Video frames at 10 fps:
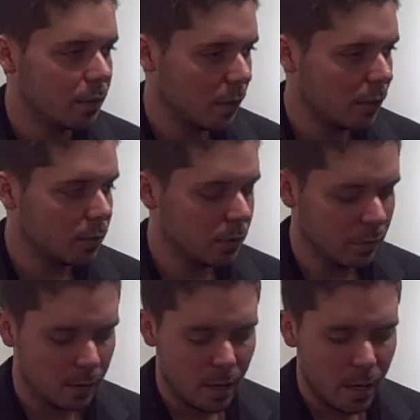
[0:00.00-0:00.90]
art.
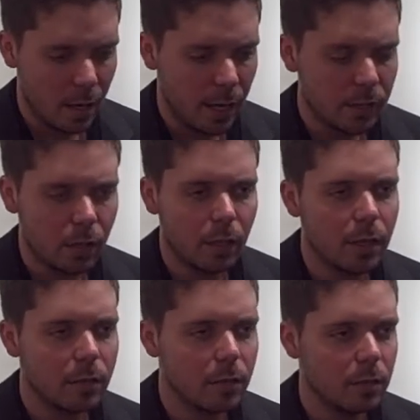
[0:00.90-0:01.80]
So I took
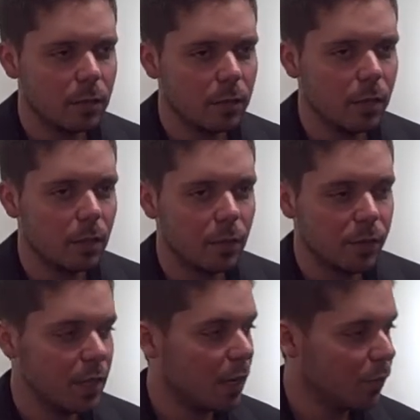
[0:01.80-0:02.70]
classes in
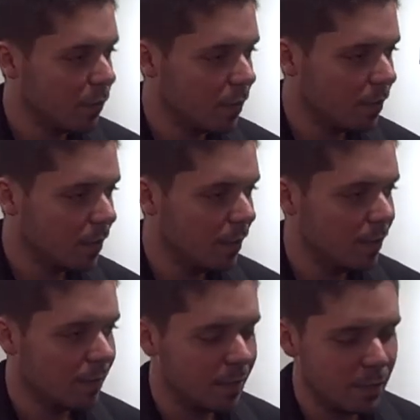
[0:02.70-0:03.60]
photography,
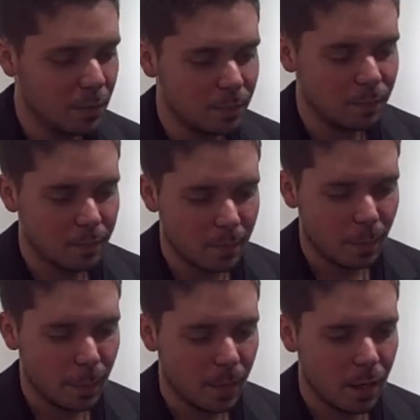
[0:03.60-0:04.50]
and
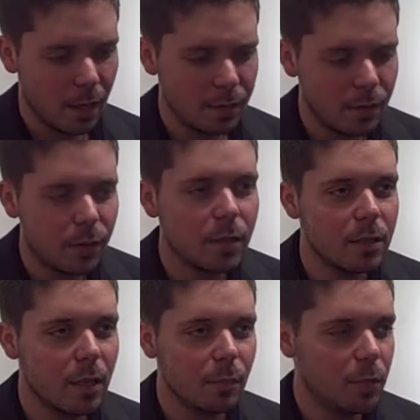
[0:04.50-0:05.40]
I did
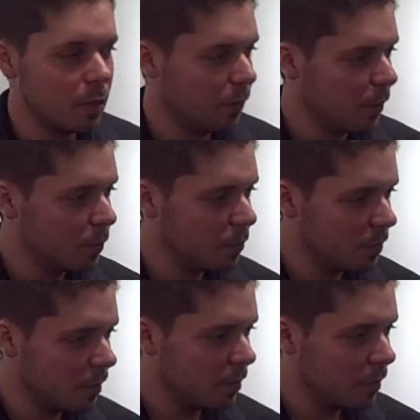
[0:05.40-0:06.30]
things like music
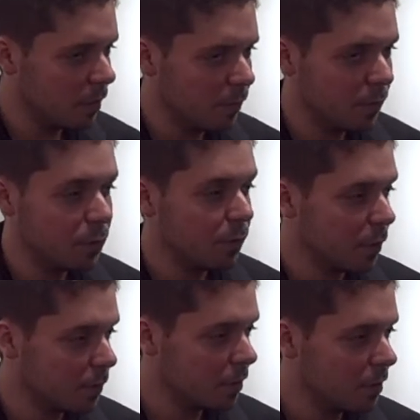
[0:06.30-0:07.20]
videos and feature
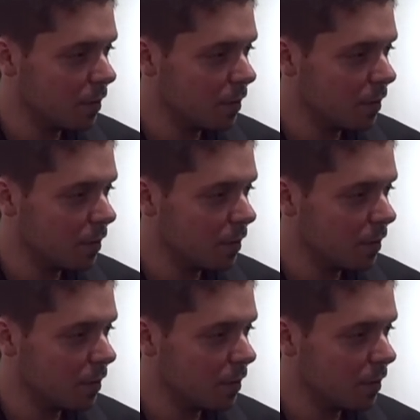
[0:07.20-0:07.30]
films.